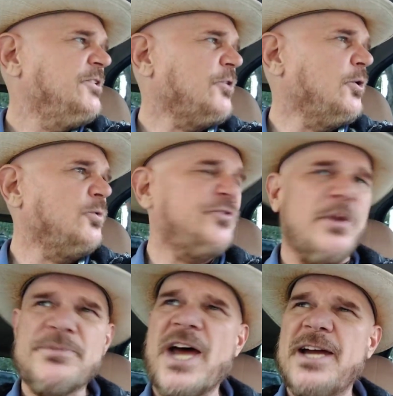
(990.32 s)
So
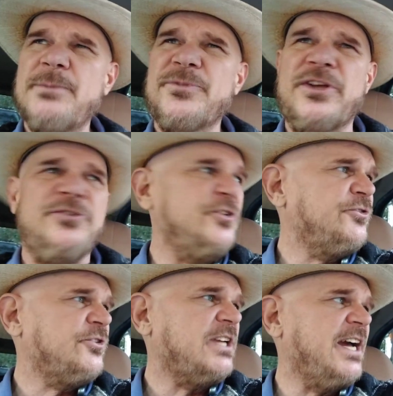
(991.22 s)
sometimes it
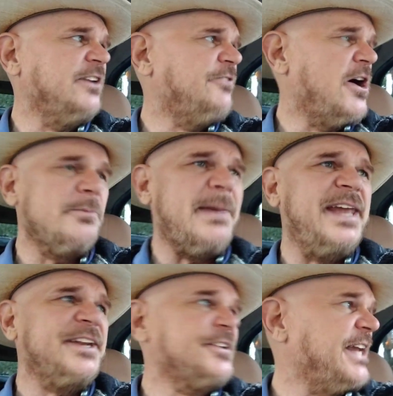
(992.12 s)
just kind of
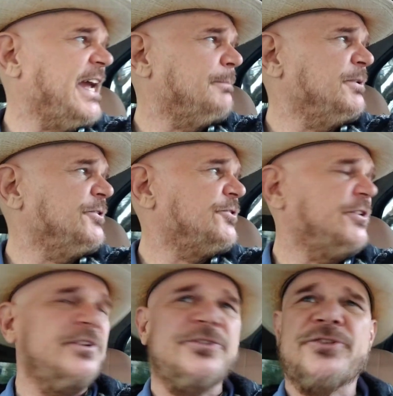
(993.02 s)
automatically happens,
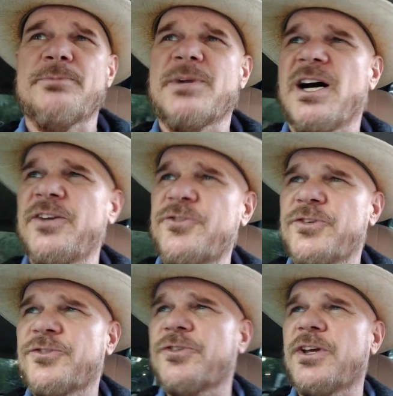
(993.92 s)
and the
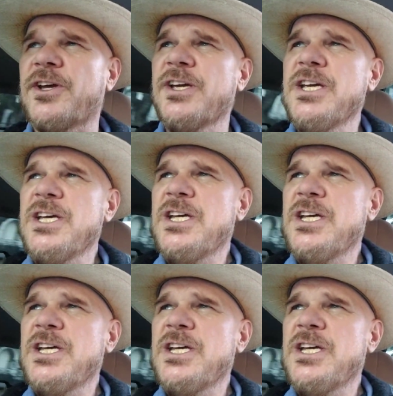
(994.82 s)
subconscious, uh,